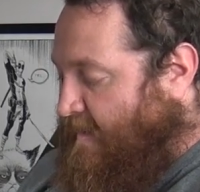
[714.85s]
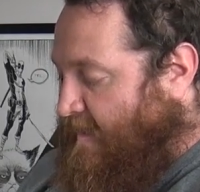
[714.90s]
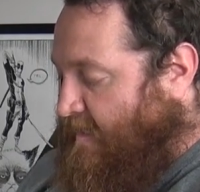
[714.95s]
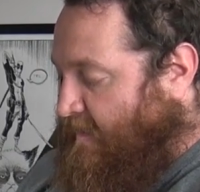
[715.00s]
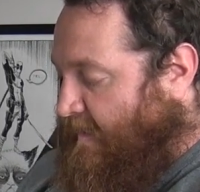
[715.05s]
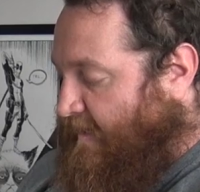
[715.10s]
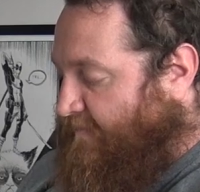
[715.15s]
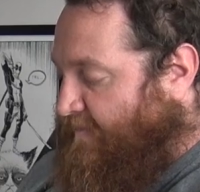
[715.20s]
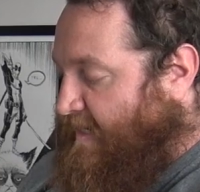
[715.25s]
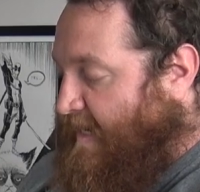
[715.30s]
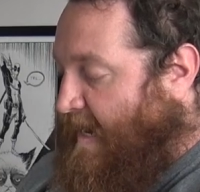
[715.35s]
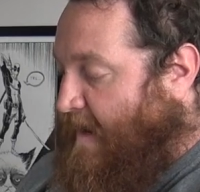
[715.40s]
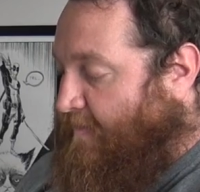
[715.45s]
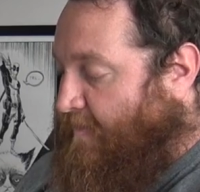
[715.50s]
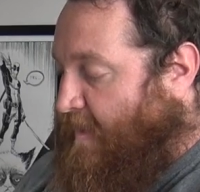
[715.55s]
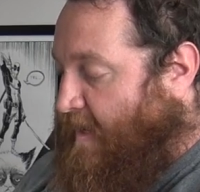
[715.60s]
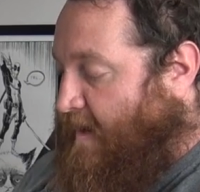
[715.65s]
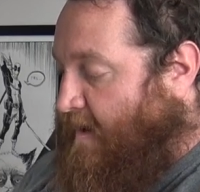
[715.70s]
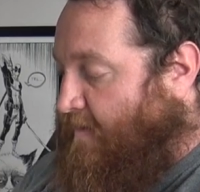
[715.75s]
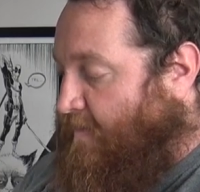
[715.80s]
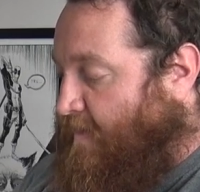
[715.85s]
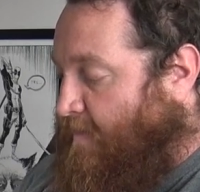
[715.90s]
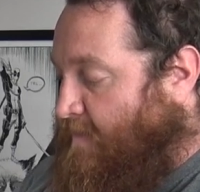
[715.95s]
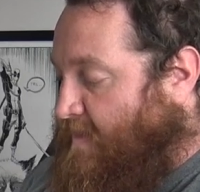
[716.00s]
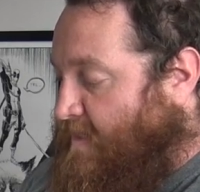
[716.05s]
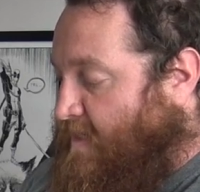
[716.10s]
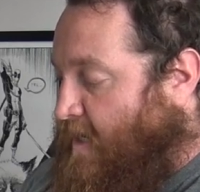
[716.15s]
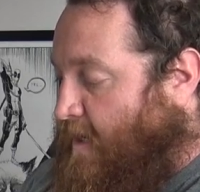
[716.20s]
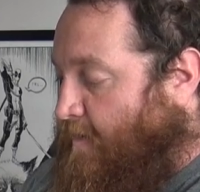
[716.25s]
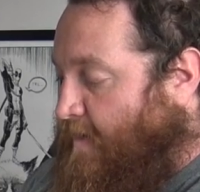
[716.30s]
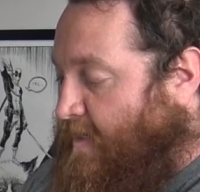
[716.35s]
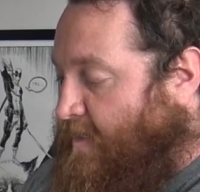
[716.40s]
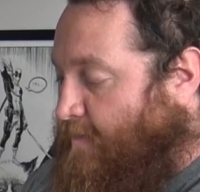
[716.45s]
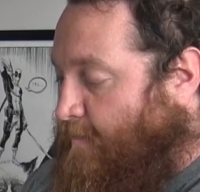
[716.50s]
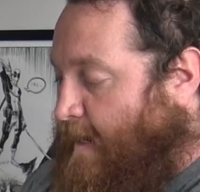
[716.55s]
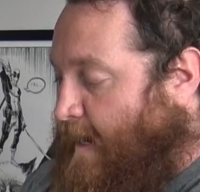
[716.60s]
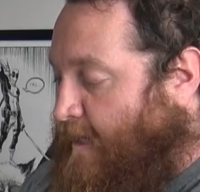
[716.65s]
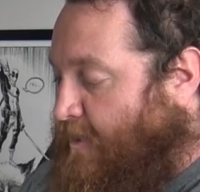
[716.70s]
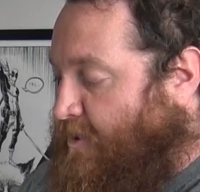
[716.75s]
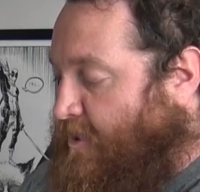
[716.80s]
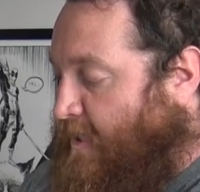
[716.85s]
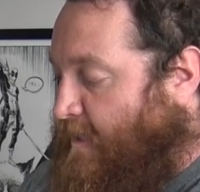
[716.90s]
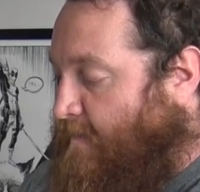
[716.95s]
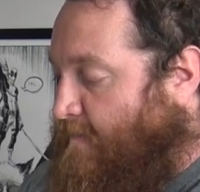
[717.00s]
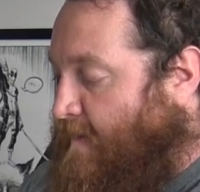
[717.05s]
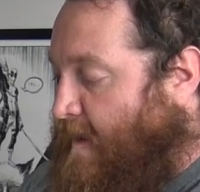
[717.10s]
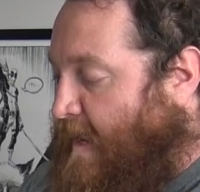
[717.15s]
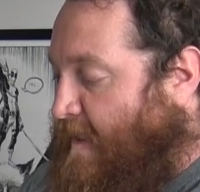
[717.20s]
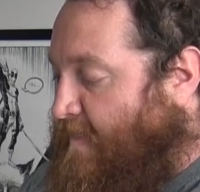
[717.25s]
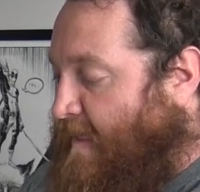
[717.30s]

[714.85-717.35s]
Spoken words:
They left it out there. There was no interaction,